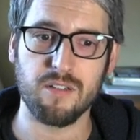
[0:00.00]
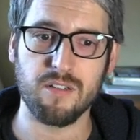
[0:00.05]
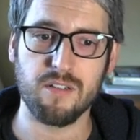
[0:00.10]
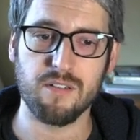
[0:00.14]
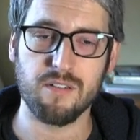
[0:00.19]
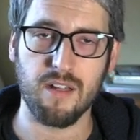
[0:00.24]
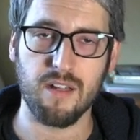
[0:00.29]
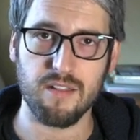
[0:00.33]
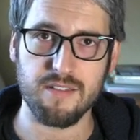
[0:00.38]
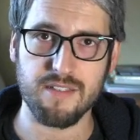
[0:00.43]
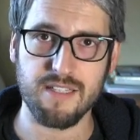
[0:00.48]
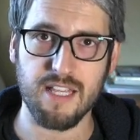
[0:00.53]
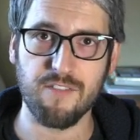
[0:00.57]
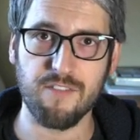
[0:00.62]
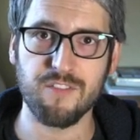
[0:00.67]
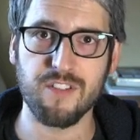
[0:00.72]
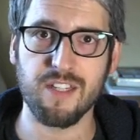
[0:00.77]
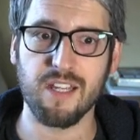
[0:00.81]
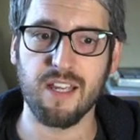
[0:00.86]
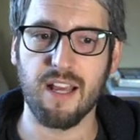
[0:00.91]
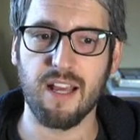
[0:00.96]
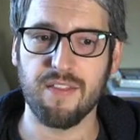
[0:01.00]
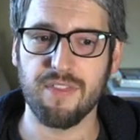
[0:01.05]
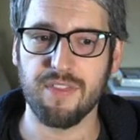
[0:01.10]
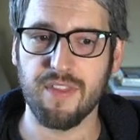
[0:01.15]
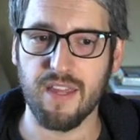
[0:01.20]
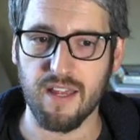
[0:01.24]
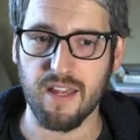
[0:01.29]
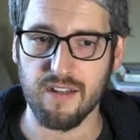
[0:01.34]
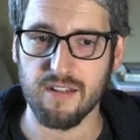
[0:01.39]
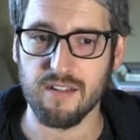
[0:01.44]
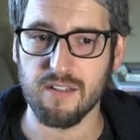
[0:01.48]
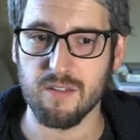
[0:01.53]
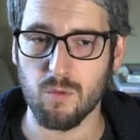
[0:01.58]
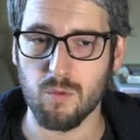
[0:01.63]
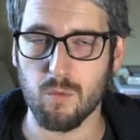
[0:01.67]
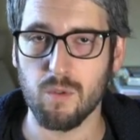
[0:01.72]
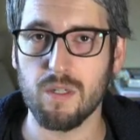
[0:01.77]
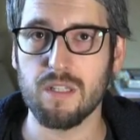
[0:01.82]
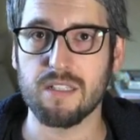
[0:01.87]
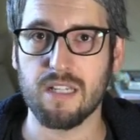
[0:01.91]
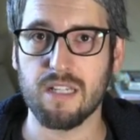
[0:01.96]
null safety, and then
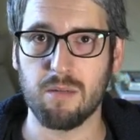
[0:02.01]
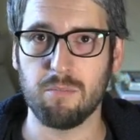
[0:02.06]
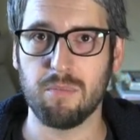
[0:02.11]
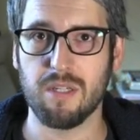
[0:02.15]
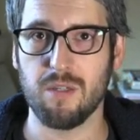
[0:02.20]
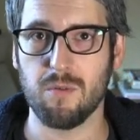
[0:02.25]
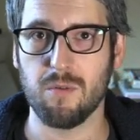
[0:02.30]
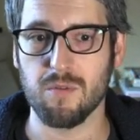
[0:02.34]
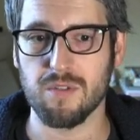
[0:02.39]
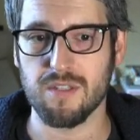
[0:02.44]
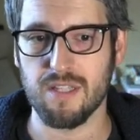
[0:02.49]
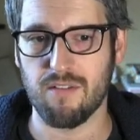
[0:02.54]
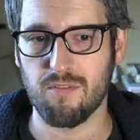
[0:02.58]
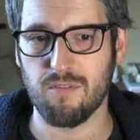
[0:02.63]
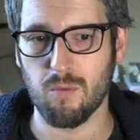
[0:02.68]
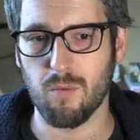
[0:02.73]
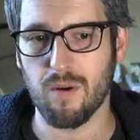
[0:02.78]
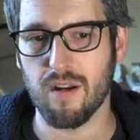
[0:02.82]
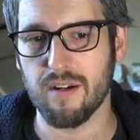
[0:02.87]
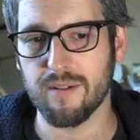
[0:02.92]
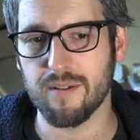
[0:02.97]
it can be used everywhere.